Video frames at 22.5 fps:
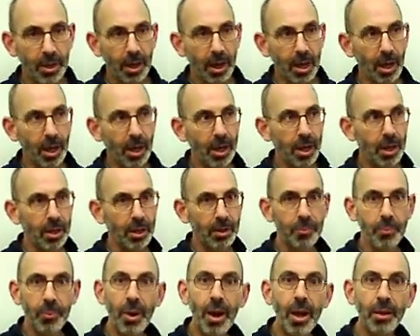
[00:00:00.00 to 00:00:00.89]

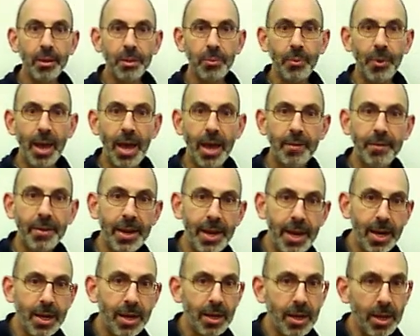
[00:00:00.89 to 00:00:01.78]
Probably will have a
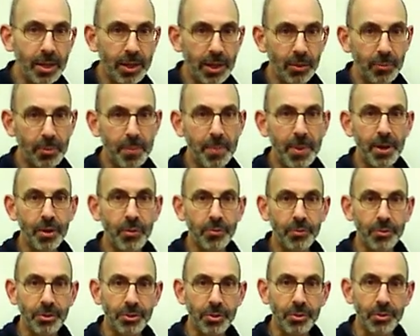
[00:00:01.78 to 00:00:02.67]
handout that would be better
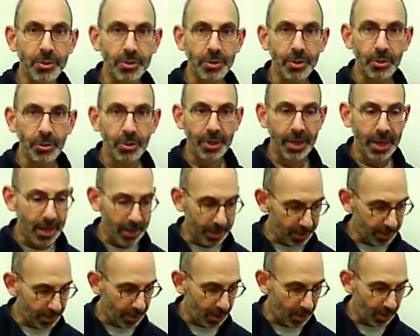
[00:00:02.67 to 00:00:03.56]
for students to look
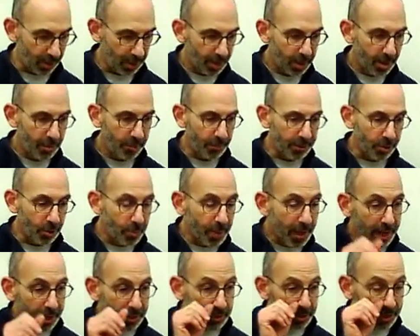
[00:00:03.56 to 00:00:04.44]
at there. But go
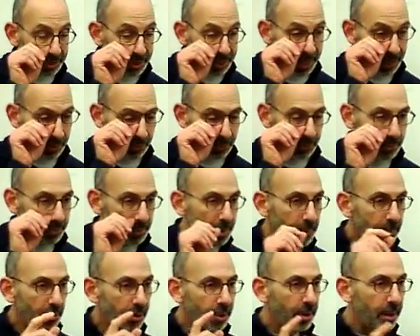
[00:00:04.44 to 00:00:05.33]
back and look at that.
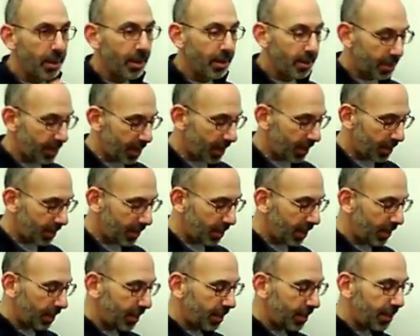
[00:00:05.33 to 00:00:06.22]
Remember
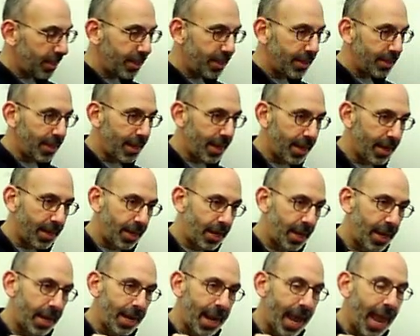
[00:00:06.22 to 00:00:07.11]
that
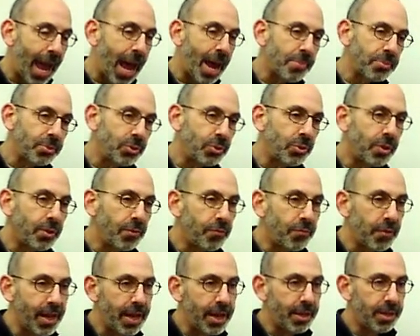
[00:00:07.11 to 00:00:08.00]
an absolute
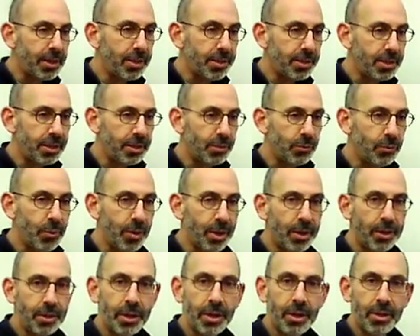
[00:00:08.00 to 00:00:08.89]
advantage is
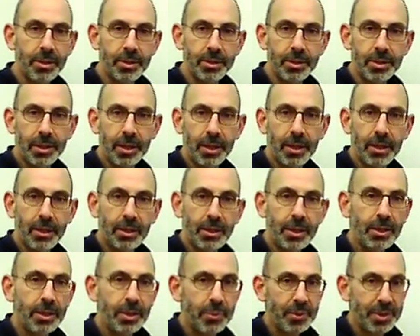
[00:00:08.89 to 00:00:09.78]
where there's
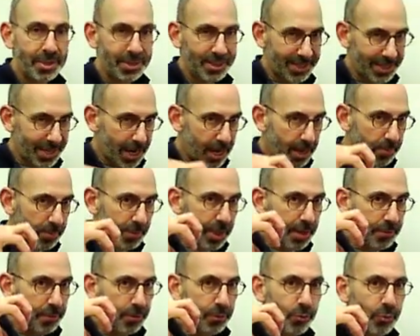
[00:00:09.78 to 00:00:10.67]
clearly, with the same
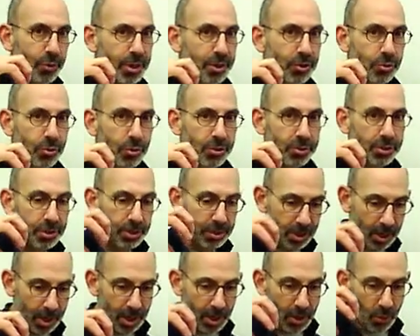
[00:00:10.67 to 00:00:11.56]
level of
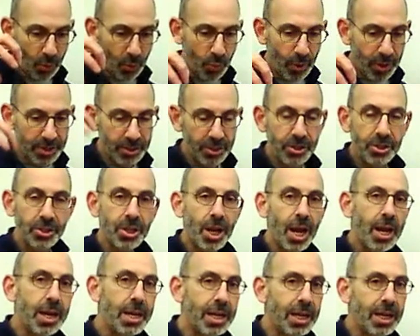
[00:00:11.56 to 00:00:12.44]
resources, one
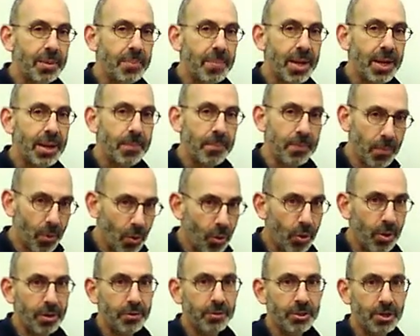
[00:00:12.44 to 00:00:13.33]
society can make
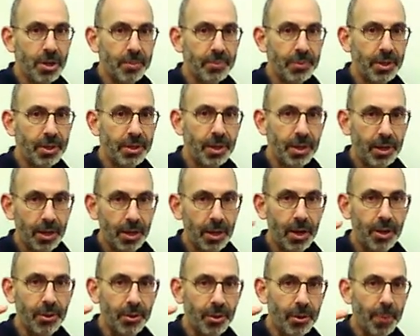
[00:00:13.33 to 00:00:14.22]
more of something than
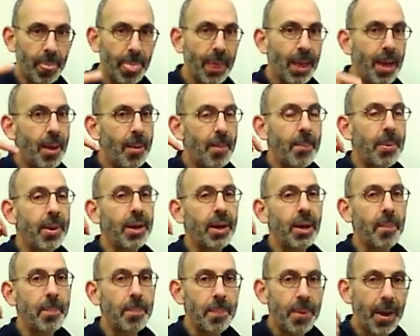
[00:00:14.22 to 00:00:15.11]
another. But a
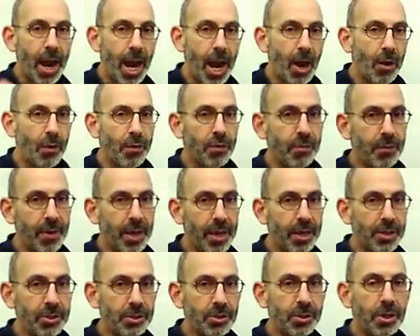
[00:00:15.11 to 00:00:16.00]
comparative
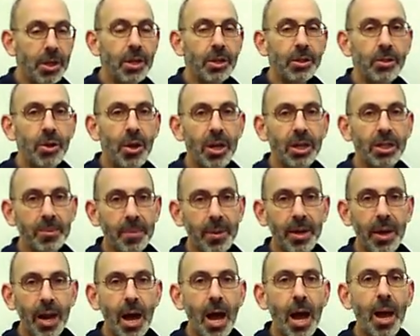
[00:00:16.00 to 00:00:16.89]
advantage talks
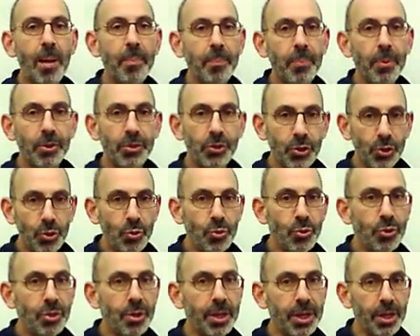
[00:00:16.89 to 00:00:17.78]
about
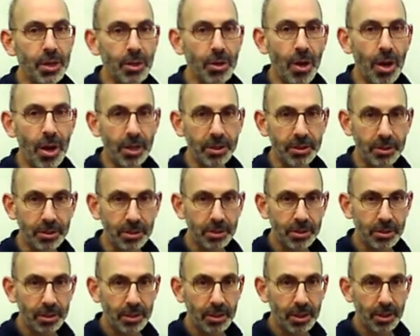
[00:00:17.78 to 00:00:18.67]
opportunity
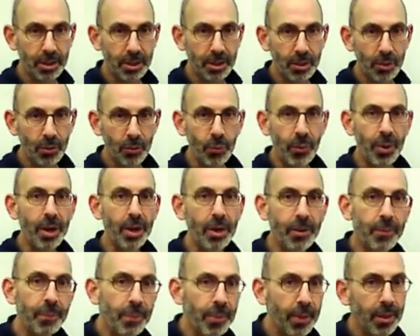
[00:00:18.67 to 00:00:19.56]
costs,
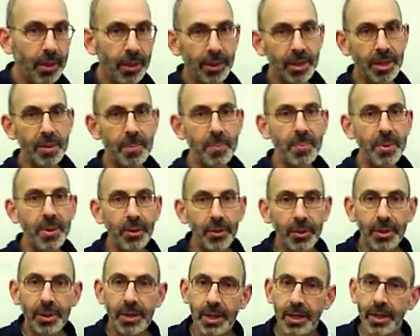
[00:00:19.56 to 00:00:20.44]
where the
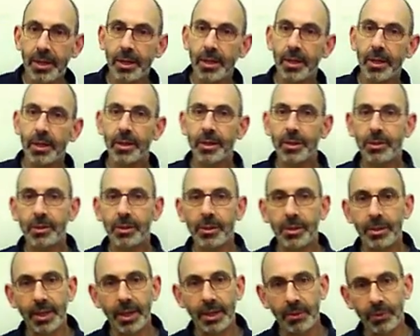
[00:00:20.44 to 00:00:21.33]
ability
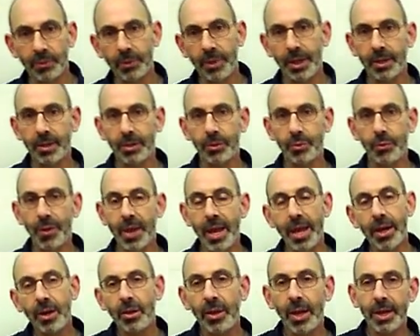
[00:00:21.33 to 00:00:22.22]
to
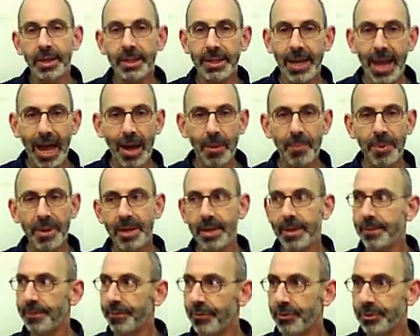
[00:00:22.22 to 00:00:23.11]
analyze how
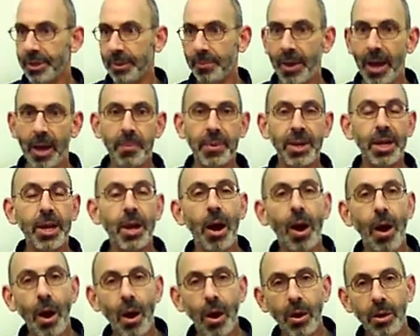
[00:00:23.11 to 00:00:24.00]
many, for example, how many
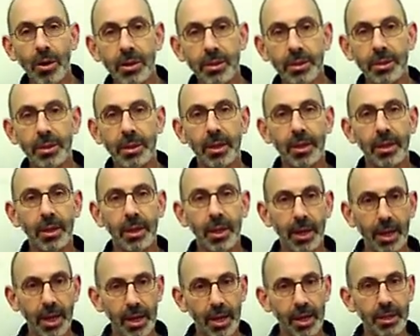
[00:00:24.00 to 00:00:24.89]
cars
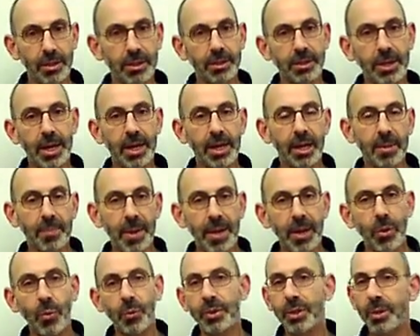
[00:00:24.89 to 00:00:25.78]
a society can
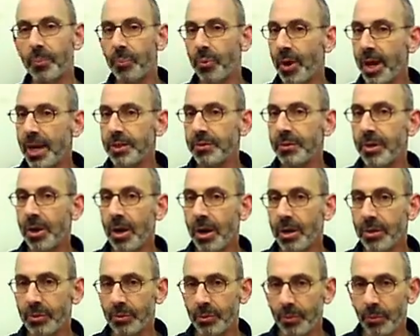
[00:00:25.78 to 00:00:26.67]
make or what the price of
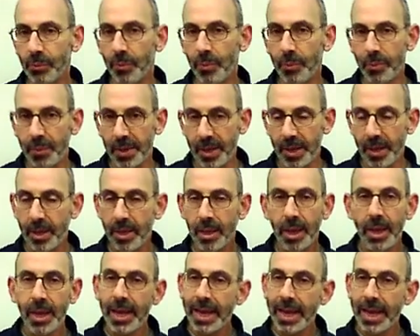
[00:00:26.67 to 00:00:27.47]
cars will be.